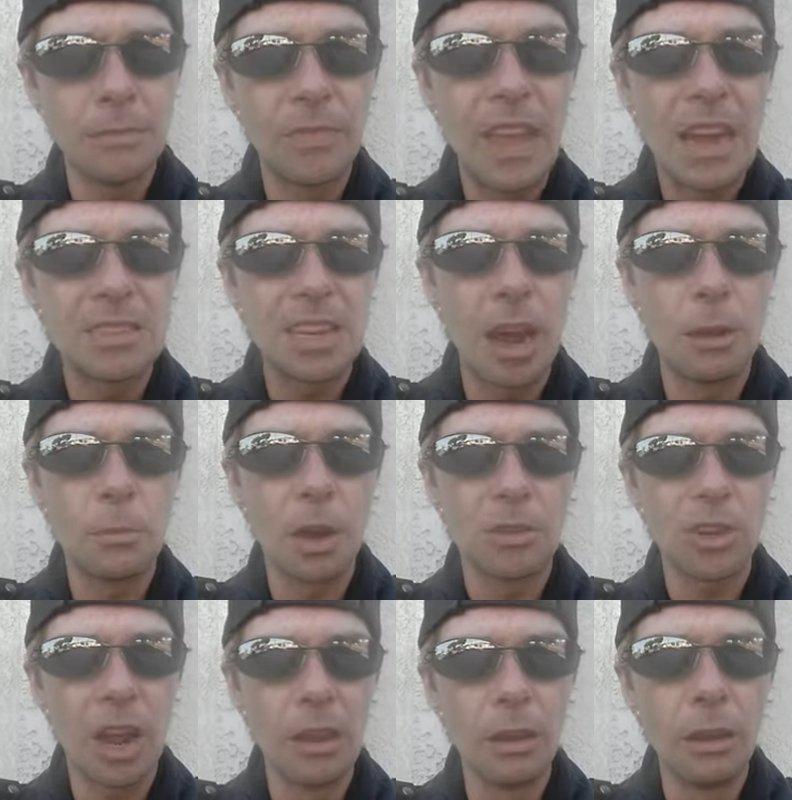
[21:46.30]
That's how
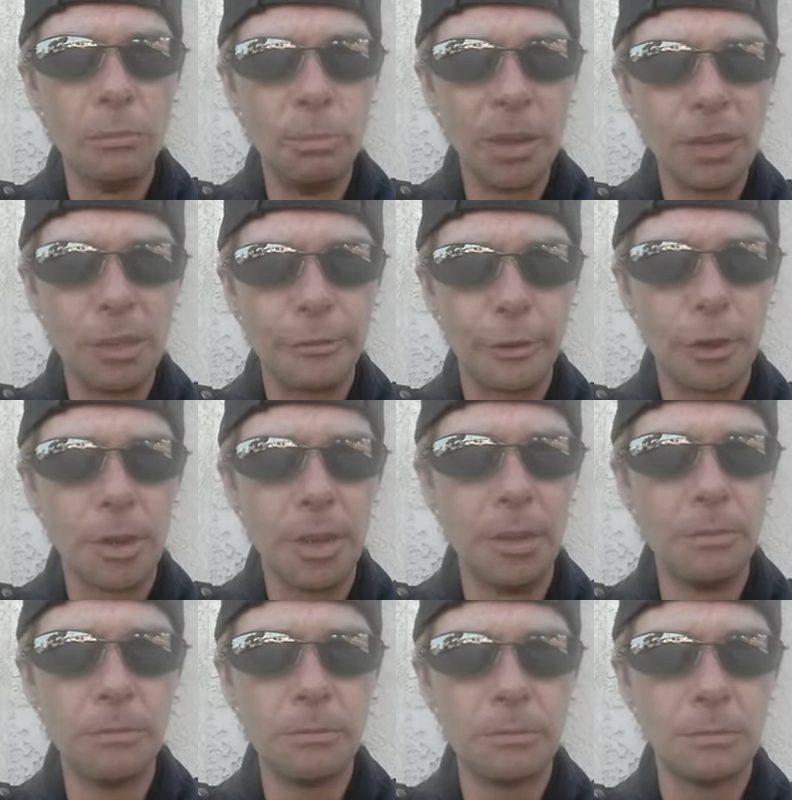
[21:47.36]
much I love Bill Leverty.